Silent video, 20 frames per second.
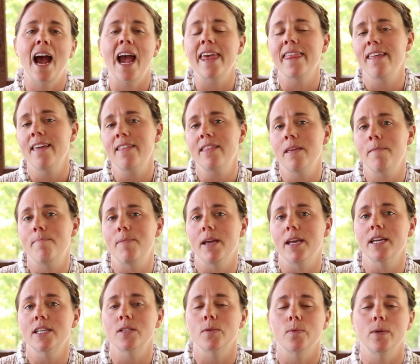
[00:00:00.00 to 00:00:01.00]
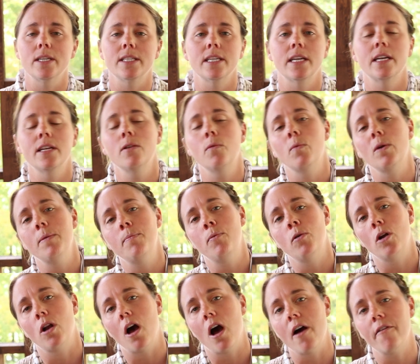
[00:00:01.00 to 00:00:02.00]
I think the biggest reason we
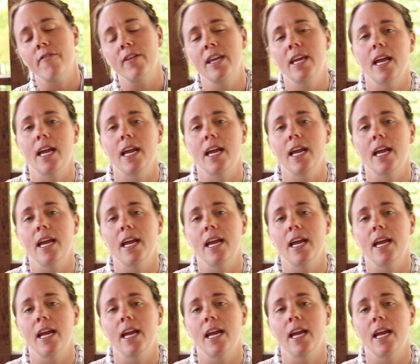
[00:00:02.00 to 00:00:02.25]
put off